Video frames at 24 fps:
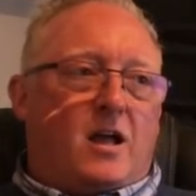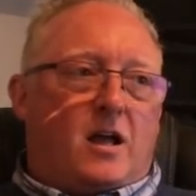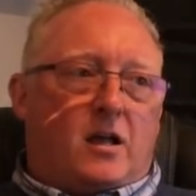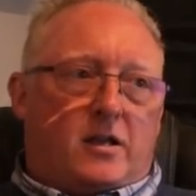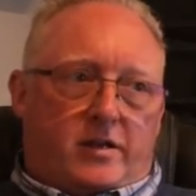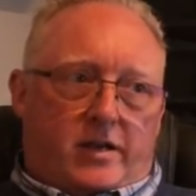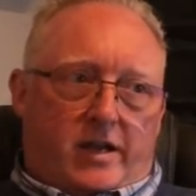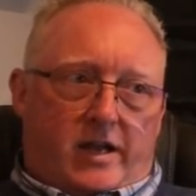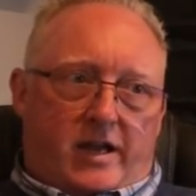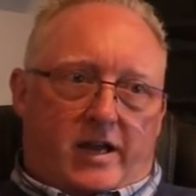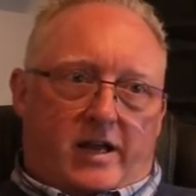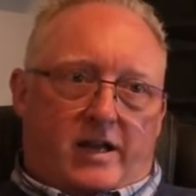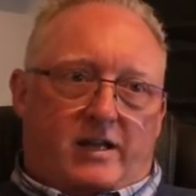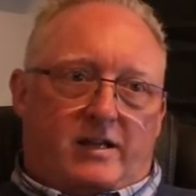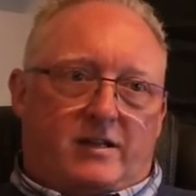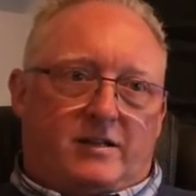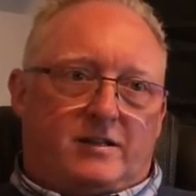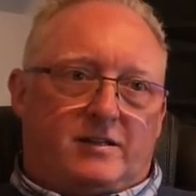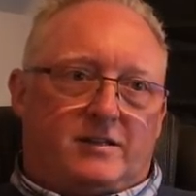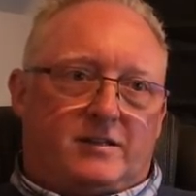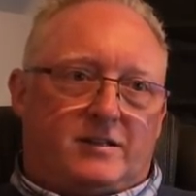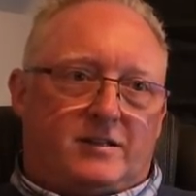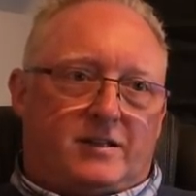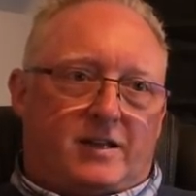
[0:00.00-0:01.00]
Yeah,
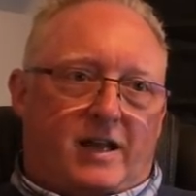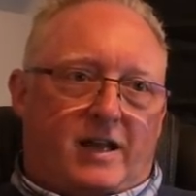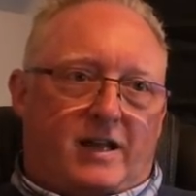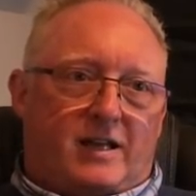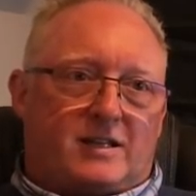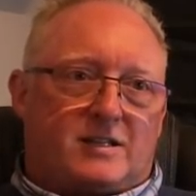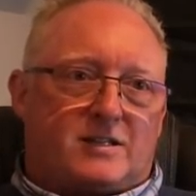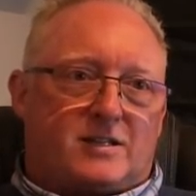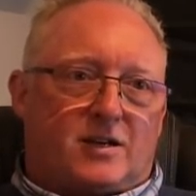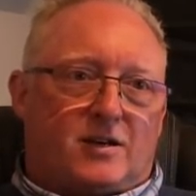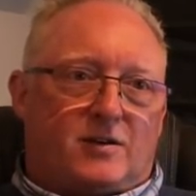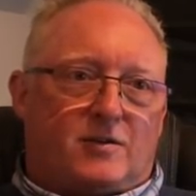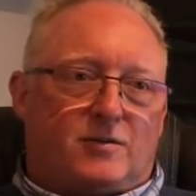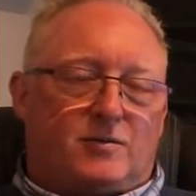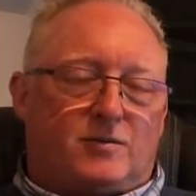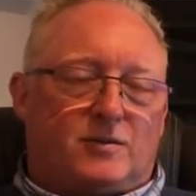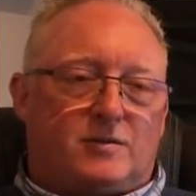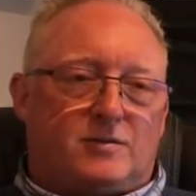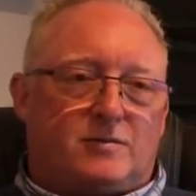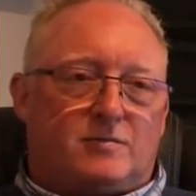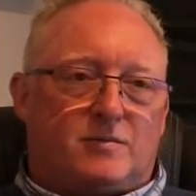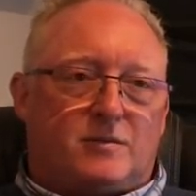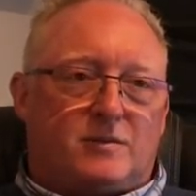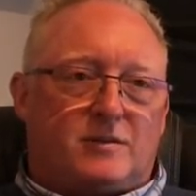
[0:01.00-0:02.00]

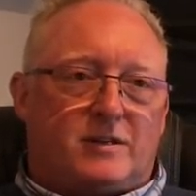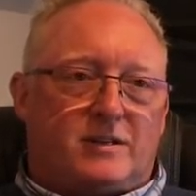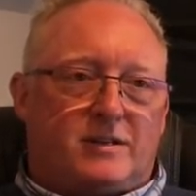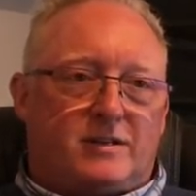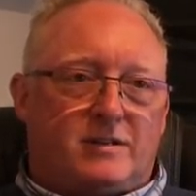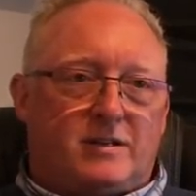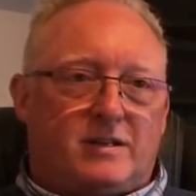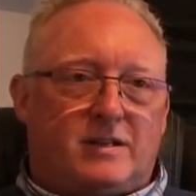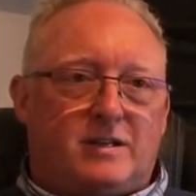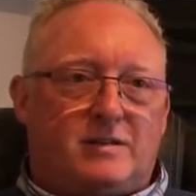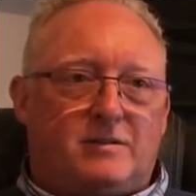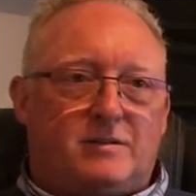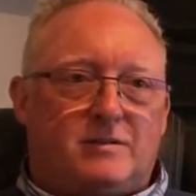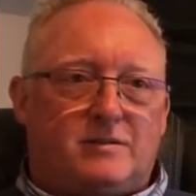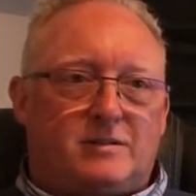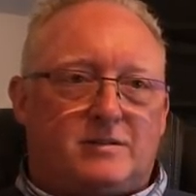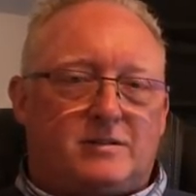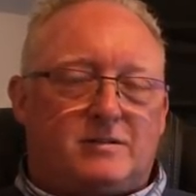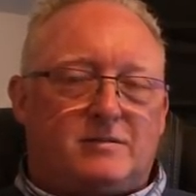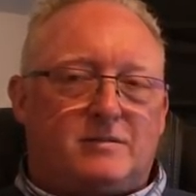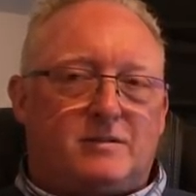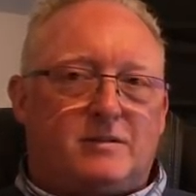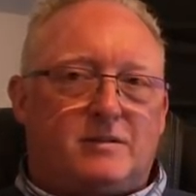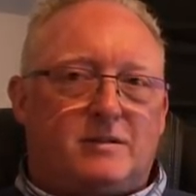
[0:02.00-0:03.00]
so
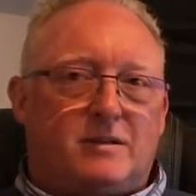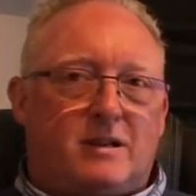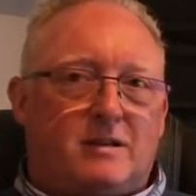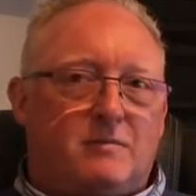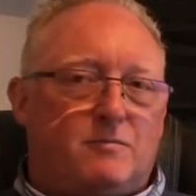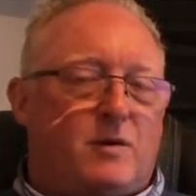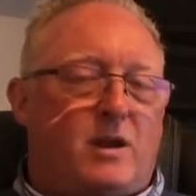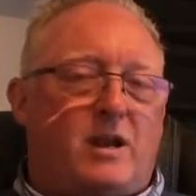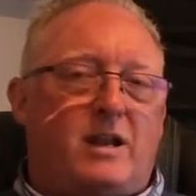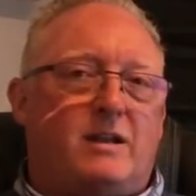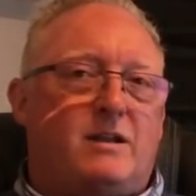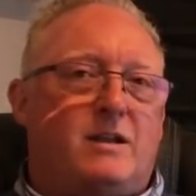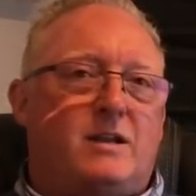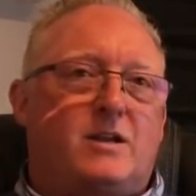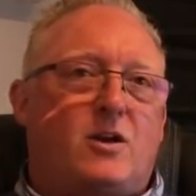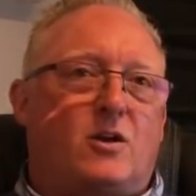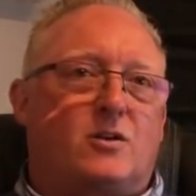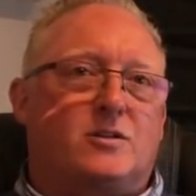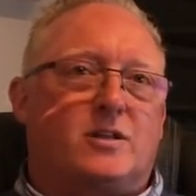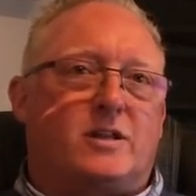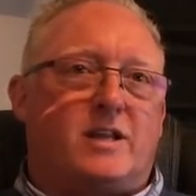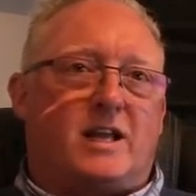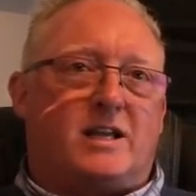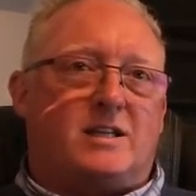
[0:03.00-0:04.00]
it
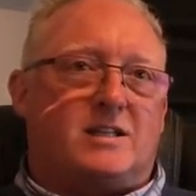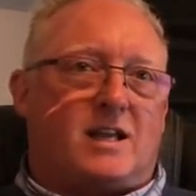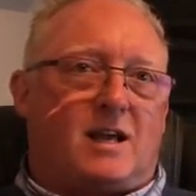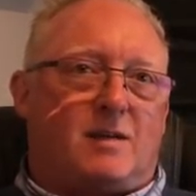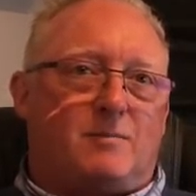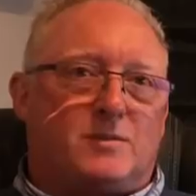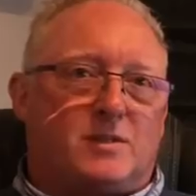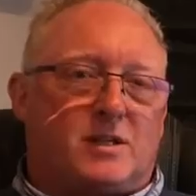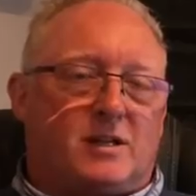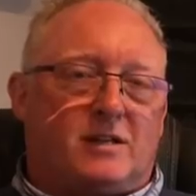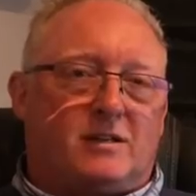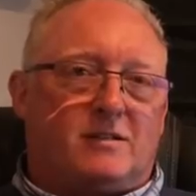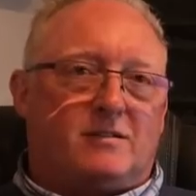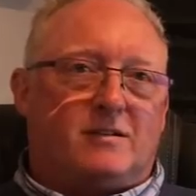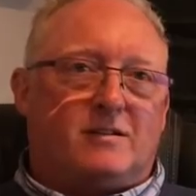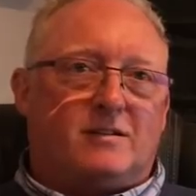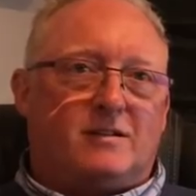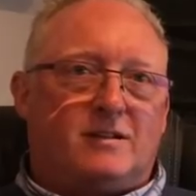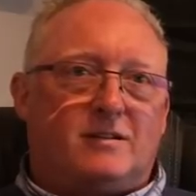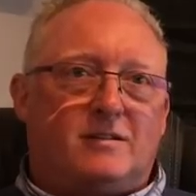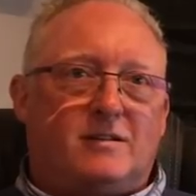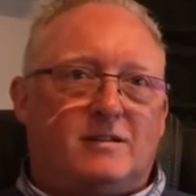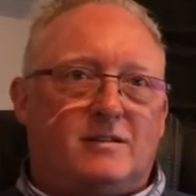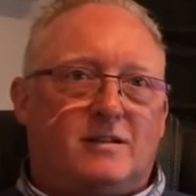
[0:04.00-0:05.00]
got to the exams, and
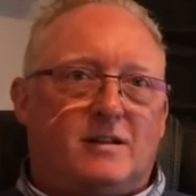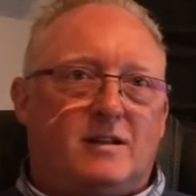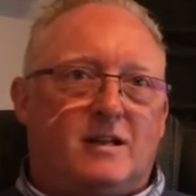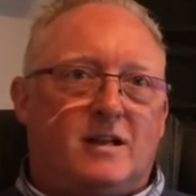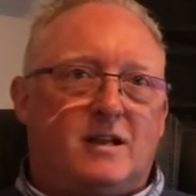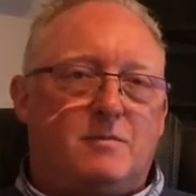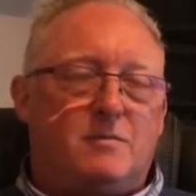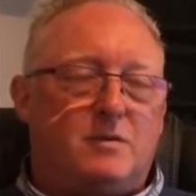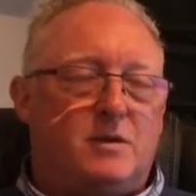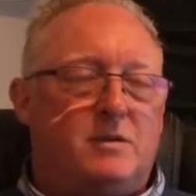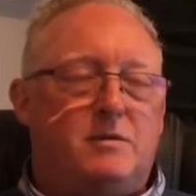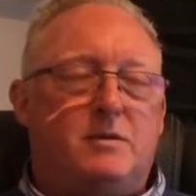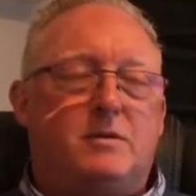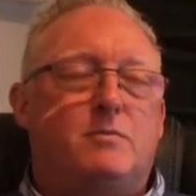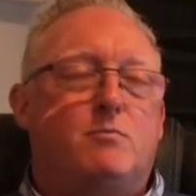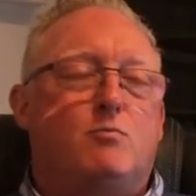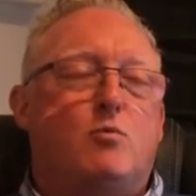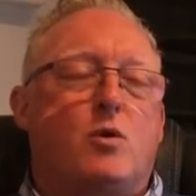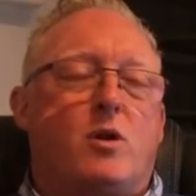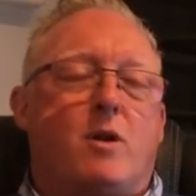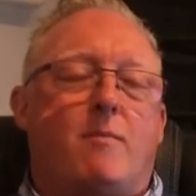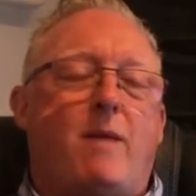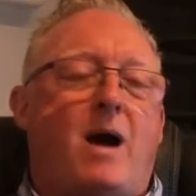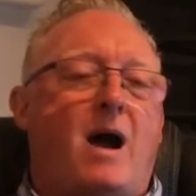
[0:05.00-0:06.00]
then it
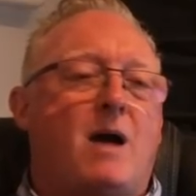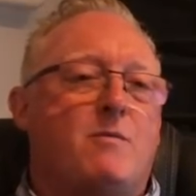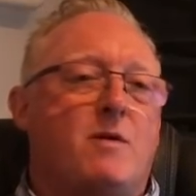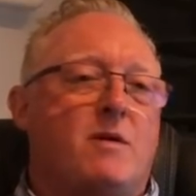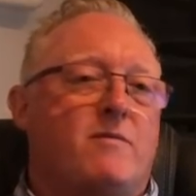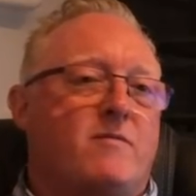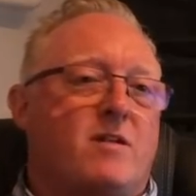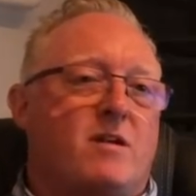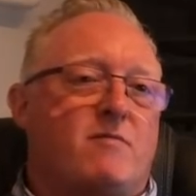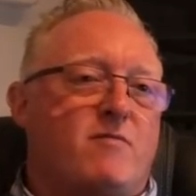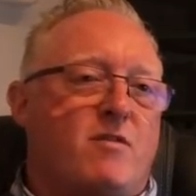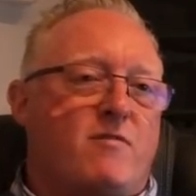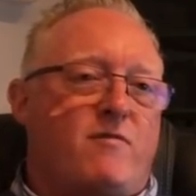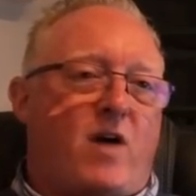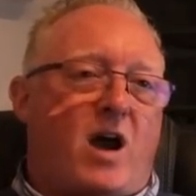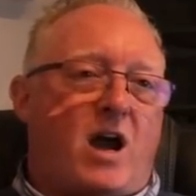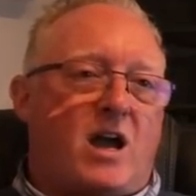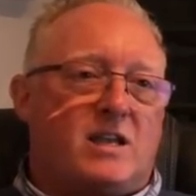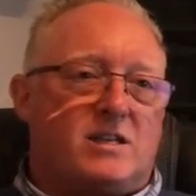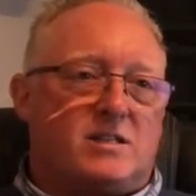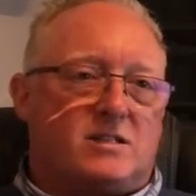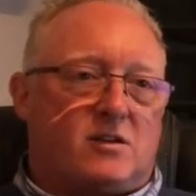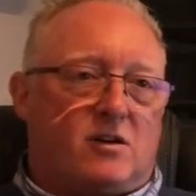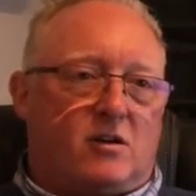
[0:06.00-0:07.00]
wouldn't have mattered whether I
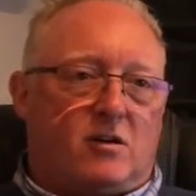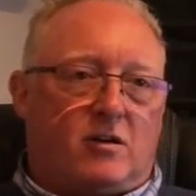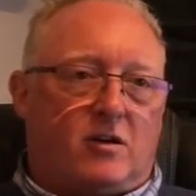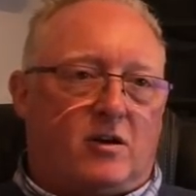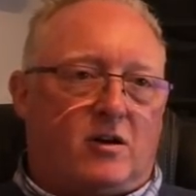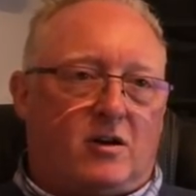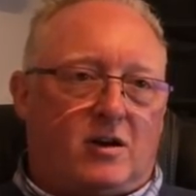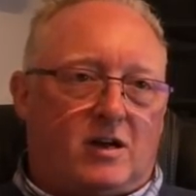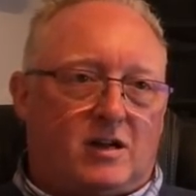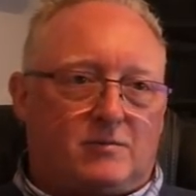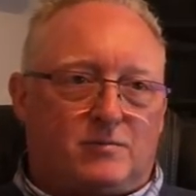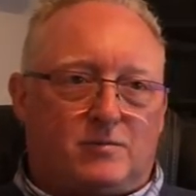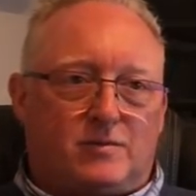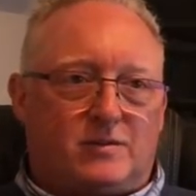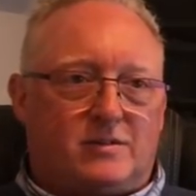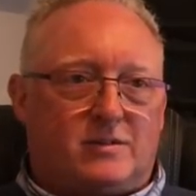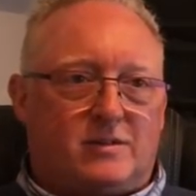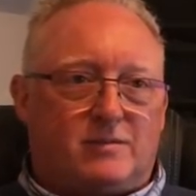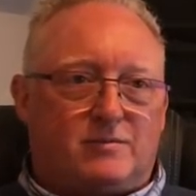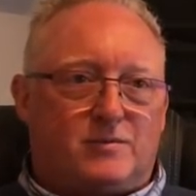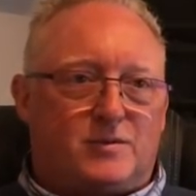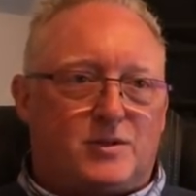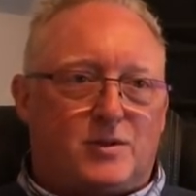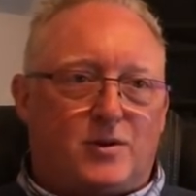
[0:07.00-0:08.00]
revised or not.
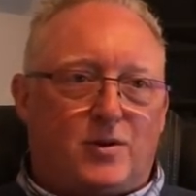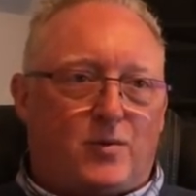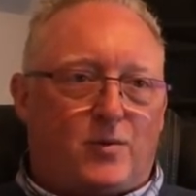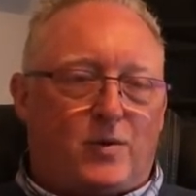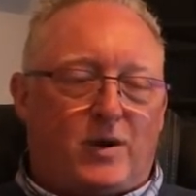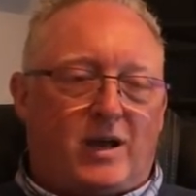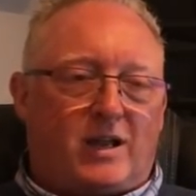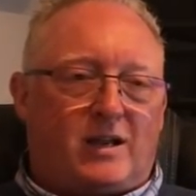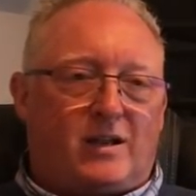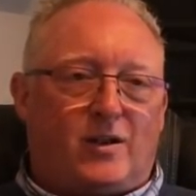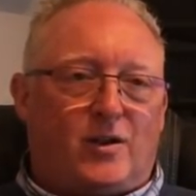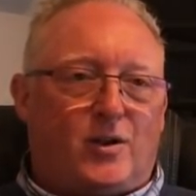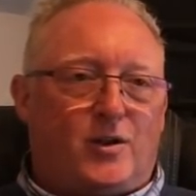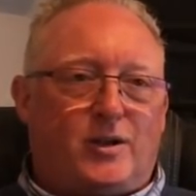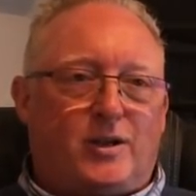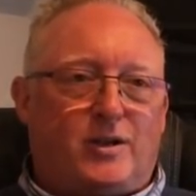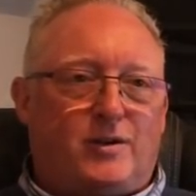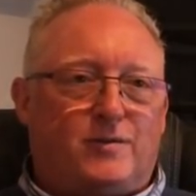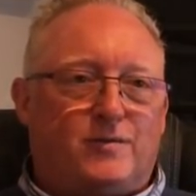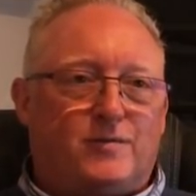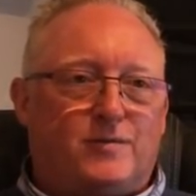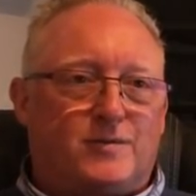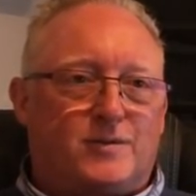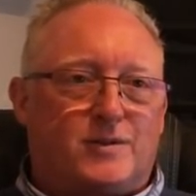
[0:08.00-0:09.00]
There was no way I'd learnt
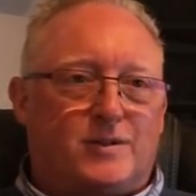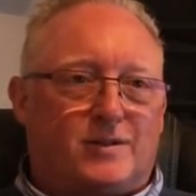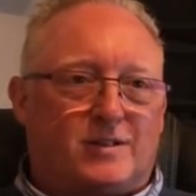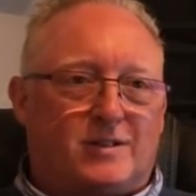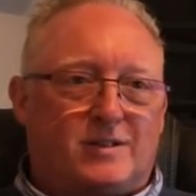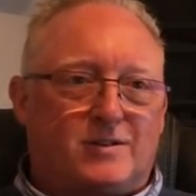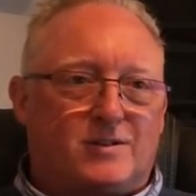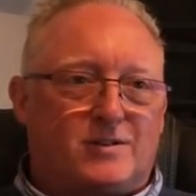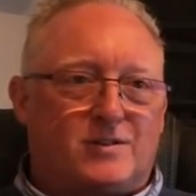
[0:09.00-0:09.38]
enough, so